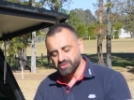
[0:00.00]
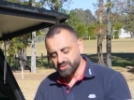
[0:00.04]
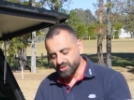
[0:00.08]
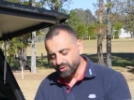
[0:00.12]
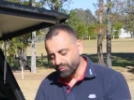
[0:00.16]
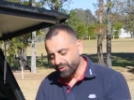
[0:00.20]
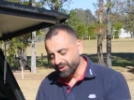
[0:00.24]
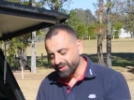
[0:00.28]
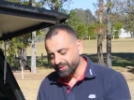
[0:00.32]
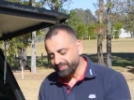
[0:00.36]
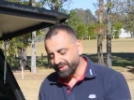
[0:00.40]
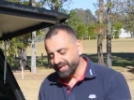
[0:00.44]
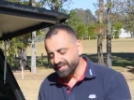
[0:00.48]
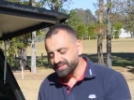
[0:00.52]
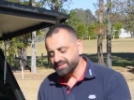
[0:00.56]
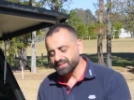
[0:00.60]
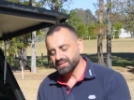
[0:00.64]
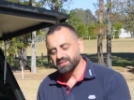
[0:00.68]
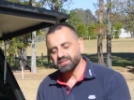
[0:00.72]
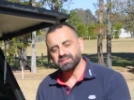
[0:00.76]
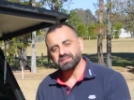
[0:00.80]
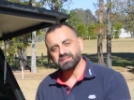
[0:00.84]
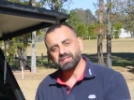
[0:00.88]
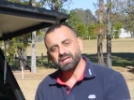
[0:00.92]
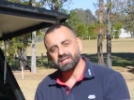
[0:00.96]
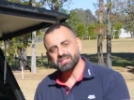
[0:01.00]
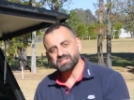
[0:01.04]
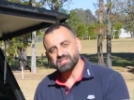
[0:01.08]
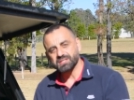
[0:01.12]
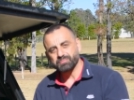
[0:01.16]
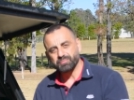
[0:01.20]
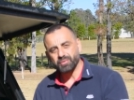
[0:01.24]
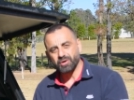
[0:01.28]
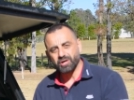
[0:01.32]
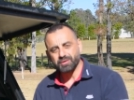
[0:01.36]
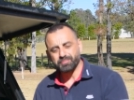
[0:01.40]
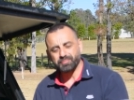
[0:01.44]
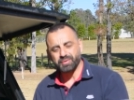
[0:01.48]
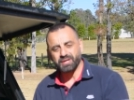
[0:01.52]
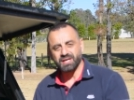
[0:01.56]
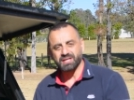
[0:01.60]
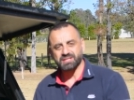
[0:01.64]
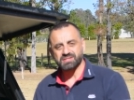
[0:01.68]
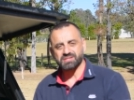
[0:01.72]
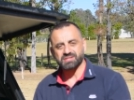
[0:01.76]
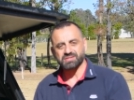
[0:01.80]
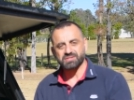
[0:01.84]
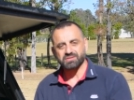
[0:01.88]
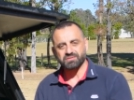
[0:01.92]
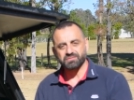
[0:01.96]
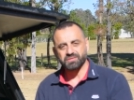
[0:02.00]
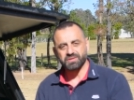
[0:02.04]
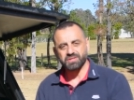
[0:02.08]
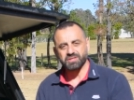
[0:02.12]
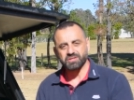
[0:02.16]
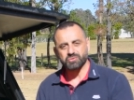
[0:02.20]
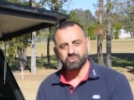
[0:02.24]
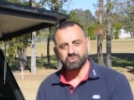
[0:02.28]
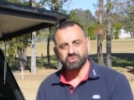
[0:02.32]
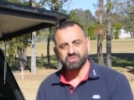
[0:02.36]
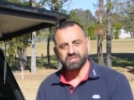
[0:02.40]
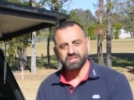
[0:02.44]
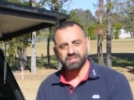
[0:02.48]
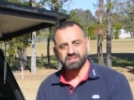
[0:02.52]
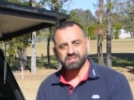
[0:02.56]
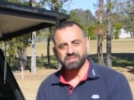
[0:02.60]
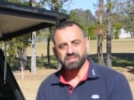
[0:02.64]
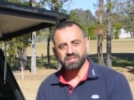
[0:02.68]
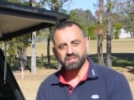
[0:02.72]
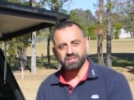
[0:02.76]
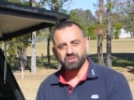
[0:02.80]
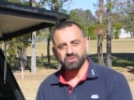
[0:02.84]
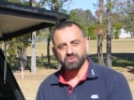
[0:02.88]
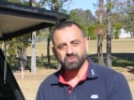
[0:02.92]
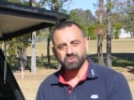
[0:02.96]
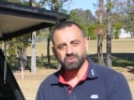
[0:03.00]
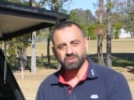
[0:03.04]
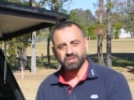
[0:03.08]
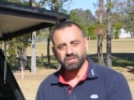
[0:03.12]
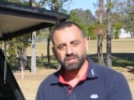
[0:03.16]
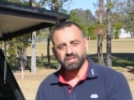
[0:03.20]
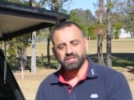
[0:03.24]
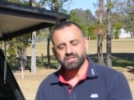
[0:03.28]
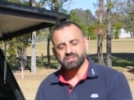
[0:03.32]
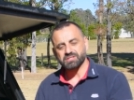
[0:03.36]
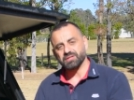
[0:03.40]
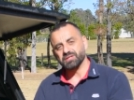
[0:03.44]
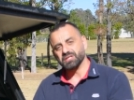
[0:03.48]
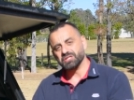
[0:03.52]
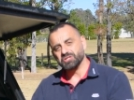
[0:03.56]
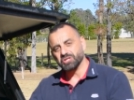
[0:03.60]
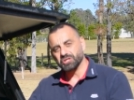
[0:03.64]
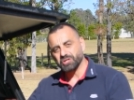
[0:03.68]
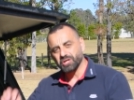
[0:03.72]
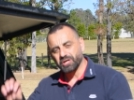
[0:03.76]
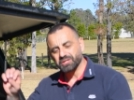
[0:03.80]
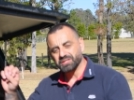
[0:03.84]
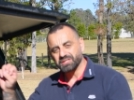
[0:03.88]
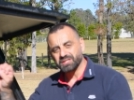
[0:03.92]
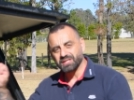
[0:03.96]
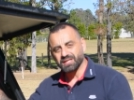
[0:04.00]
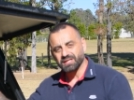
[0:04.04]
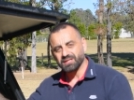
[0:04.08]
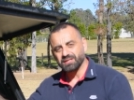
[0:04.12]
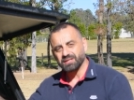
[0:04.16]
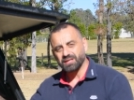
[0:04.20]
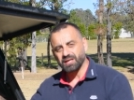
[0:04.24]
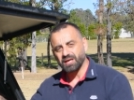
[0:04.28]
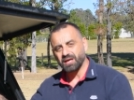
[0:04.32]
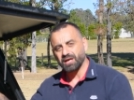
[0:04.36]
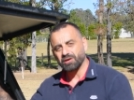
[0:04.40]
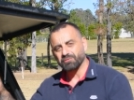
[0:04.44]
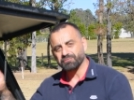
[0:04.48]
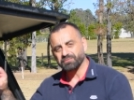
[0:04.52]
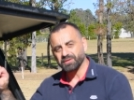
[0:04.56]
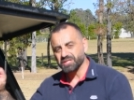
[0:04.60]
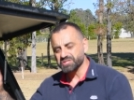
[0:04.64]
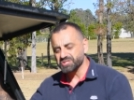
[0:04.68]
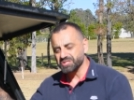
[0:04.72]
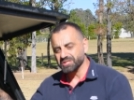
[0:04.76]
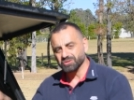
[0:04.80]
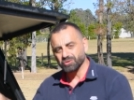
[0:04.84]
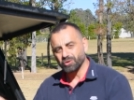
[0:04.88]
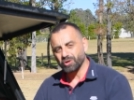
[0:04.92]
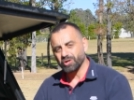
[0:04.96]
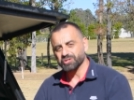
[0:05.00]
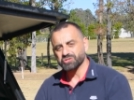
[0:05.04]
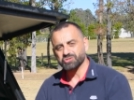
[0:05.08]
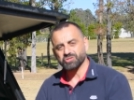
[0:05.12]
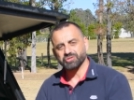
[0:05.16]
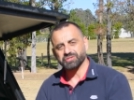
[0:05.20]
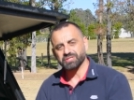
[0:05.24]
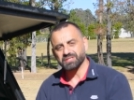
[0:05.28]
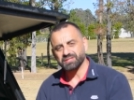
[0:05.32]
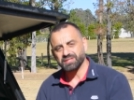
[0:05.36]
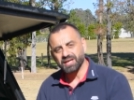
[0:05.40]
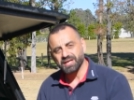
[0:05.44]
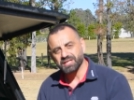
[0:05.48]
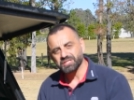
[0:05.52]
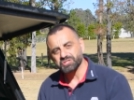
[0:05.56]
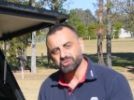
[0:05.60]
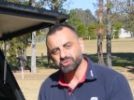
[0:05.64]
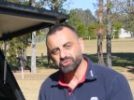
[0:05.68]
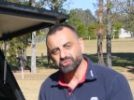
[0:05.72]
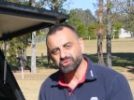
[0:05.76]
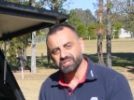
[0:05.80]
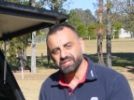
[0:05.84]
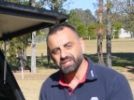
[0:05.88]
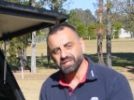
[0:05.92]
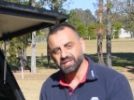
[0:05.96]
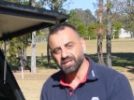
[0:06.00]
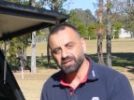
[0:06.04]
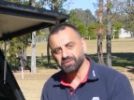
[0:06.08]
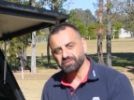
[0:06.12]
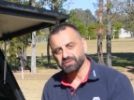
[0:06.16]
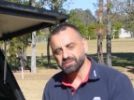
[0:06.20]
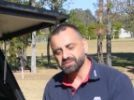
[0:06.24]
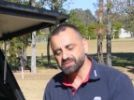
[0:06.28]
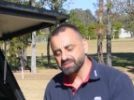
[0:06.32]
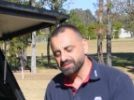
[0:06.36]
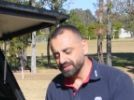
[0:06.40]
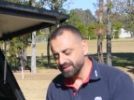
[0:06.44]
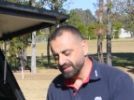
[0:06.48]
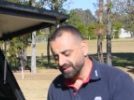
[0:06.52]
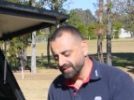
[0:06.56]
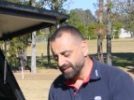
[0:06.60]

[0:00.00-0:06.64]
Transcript: So what it basically does, it bypasses the vehicle's ECU, so then you don't get uh, flashing lights on the dash or any errors.